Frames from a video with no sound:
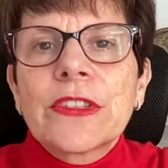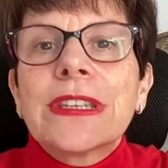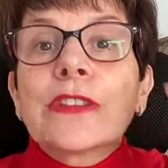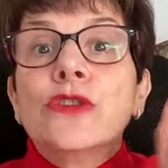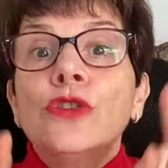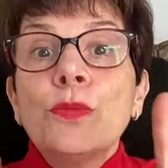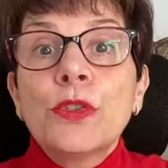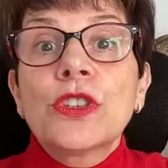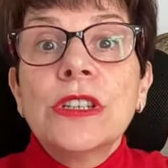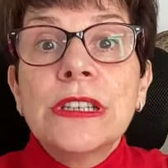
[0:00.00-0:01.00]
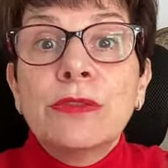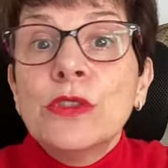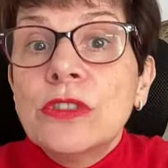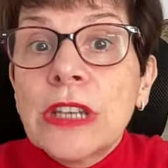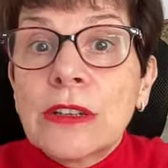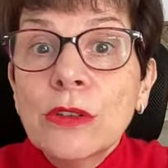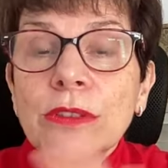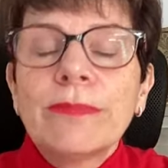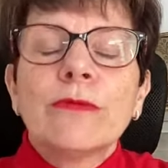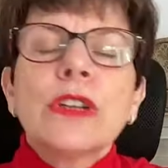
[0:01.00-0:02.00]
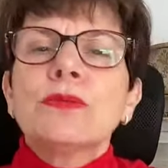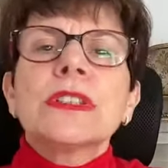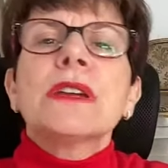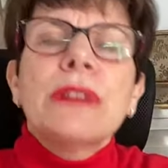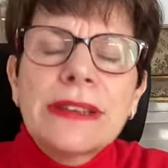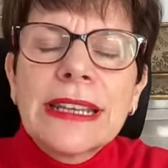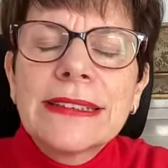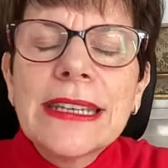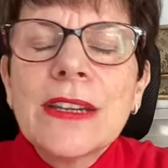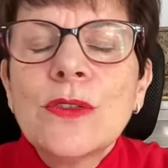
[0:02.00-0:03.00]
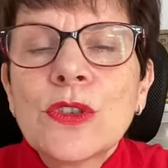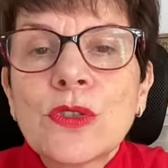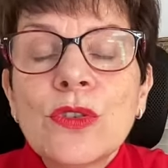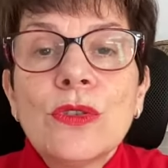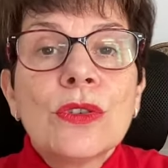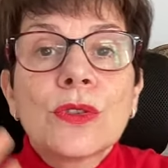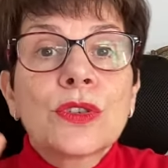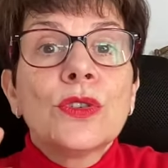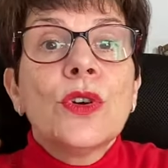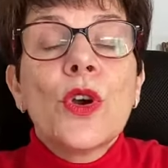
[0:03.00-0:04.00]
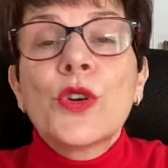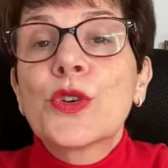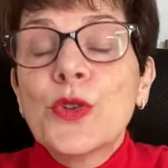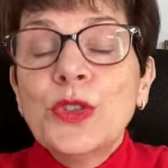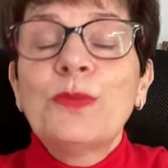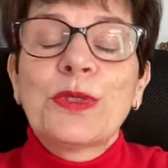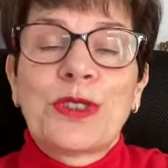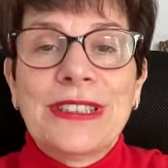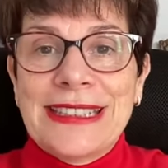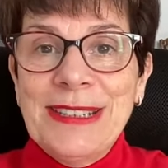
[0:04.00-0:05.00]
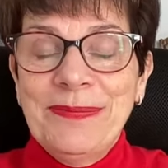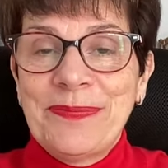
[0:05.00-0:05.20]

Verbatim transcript: That's an opportunity for you to take note. What was I wearing that day? And also, also a good opportunity